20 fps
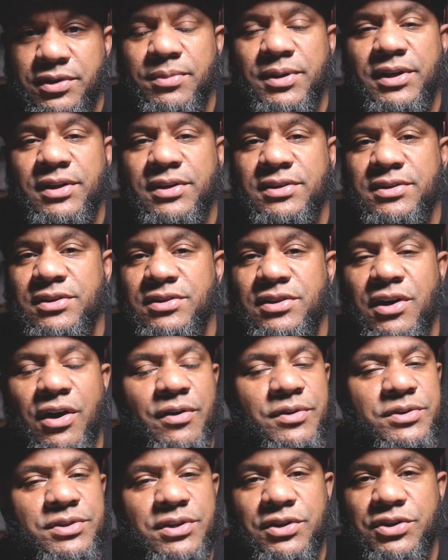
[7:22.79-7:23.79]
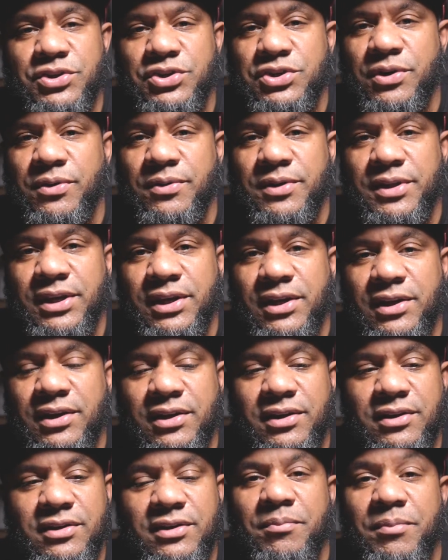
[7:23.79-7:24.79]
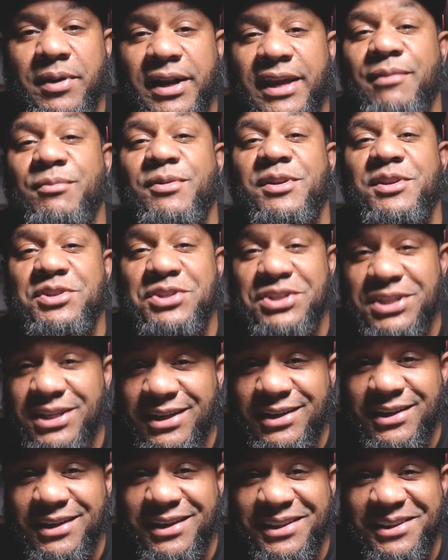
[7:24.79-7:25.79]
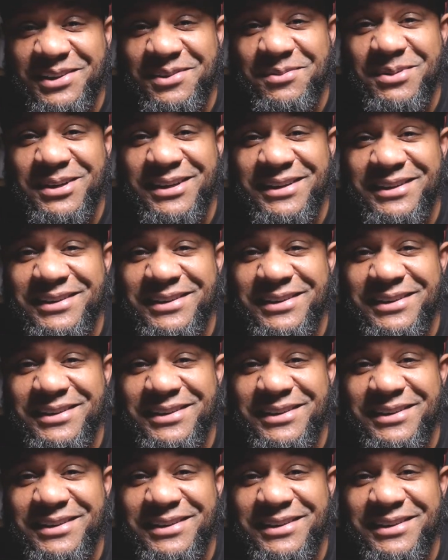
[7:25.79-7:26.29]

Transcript: because it's always gonna show in the end, but I am gonna cheat a little bit.